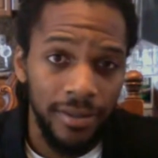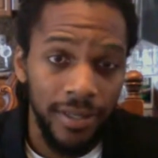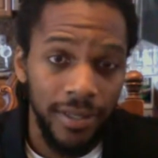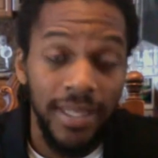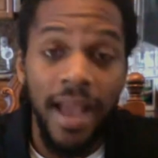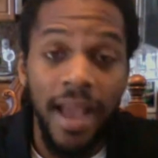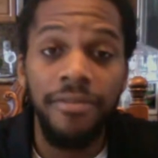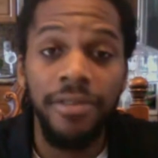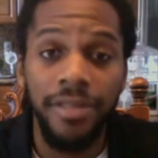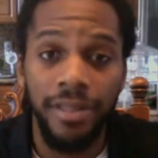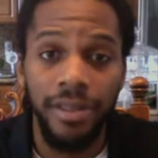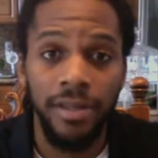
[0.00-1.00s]
Is
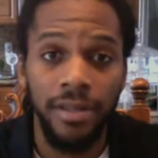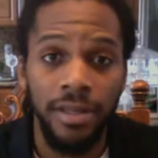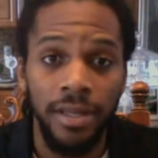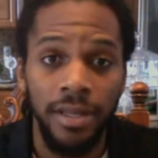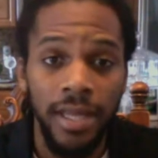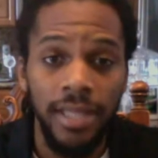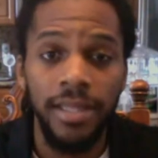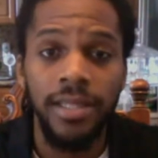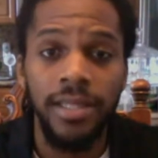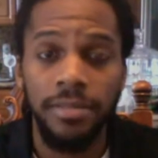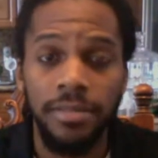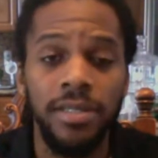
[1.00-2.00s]
everything in
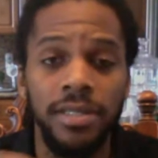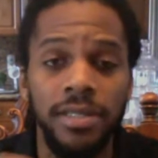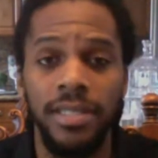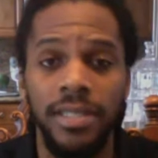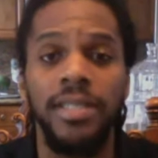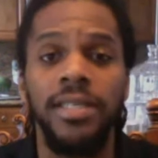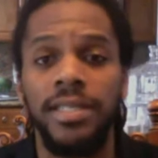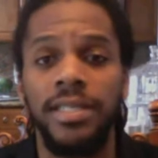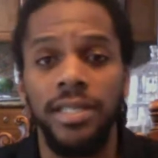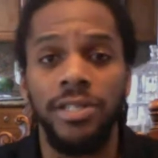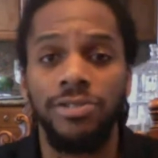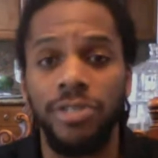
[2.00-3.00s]
this business and in this
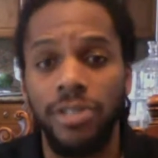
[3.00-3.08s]
industry.